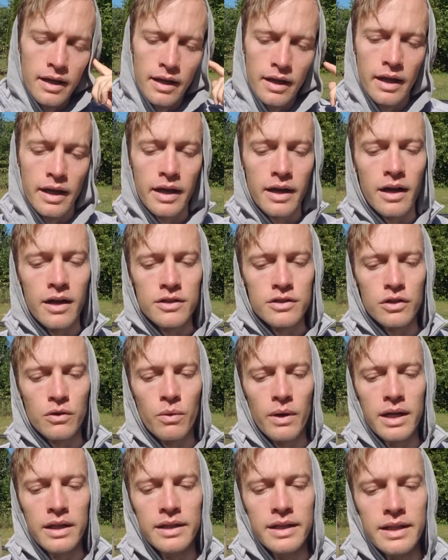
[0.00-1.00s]
and
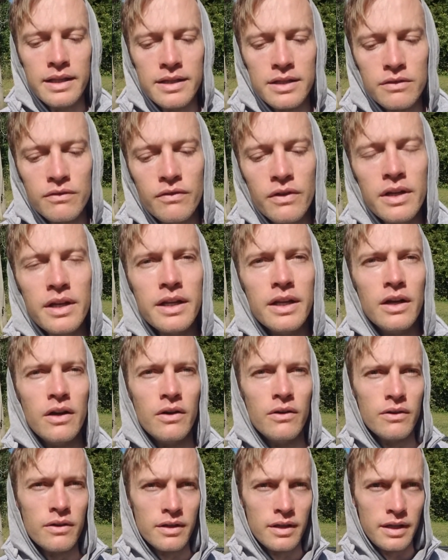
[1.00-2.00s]
consequently this
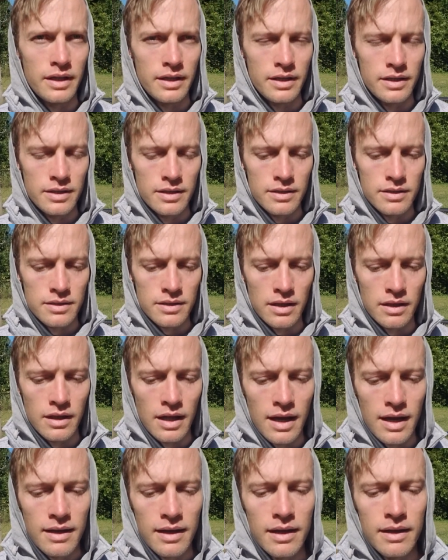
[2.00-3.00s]
video is a
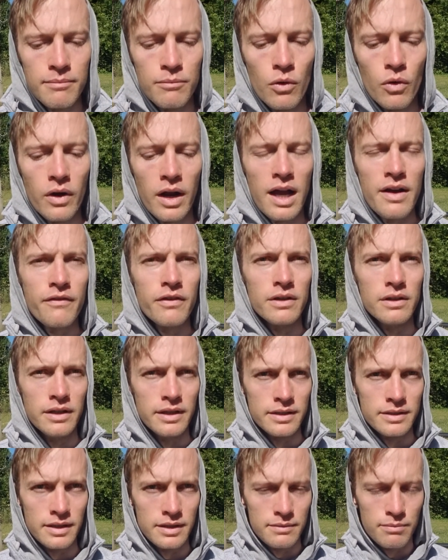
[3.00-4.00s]
lot more
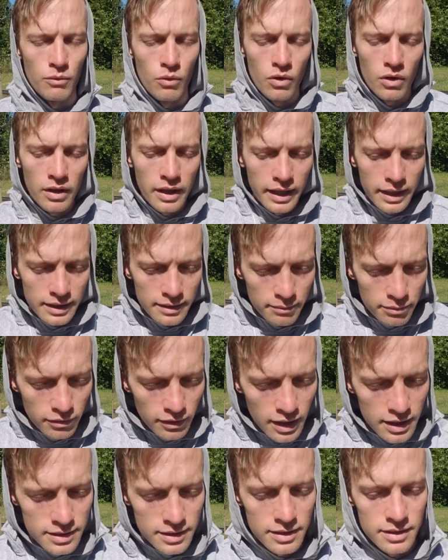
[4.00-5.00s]
effortless. It's more like the
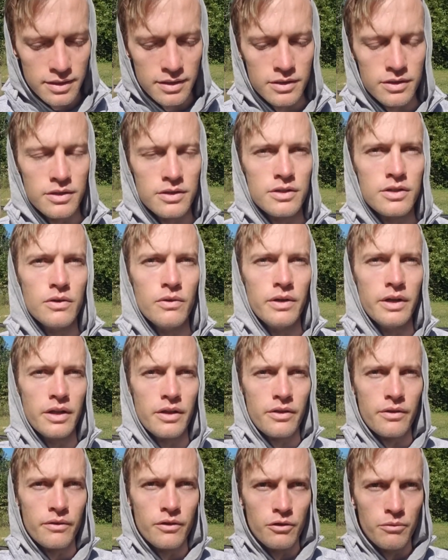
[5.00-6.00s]
presence is just doing it
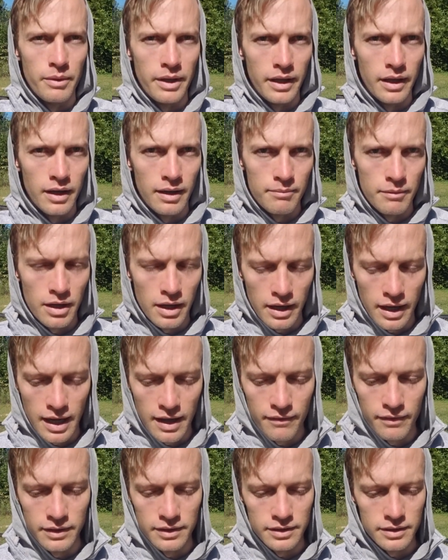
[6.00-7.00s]
through me. I'm not
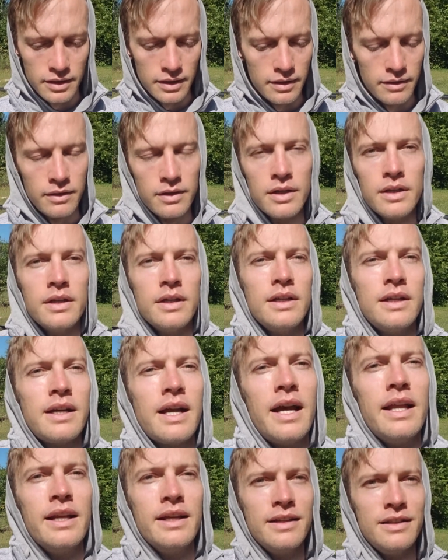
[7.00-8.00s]
having to
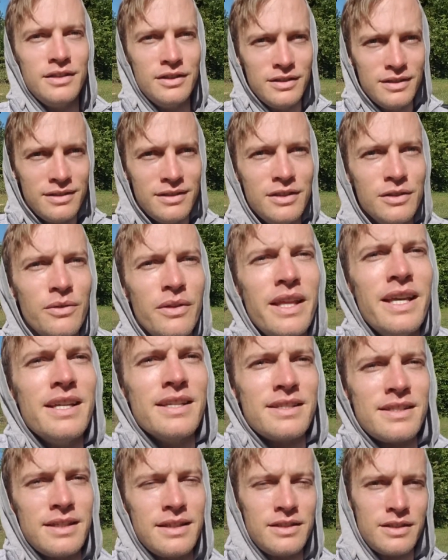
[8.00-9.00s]
kind of do
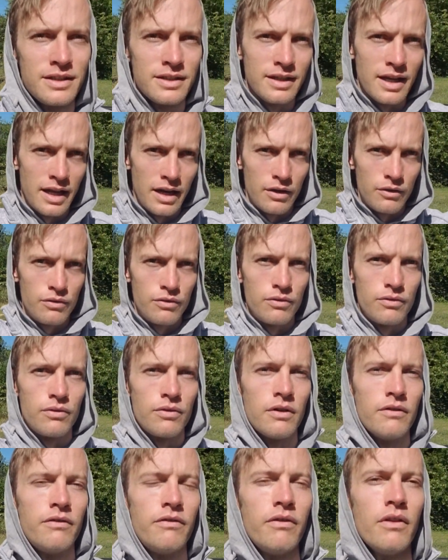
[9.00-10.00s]
this. It's just kind of
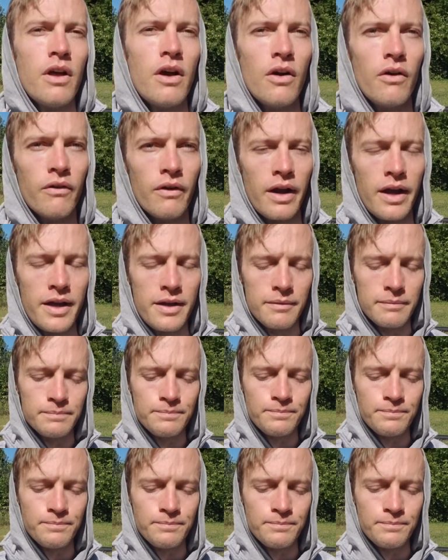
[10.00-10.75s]
a flow, right?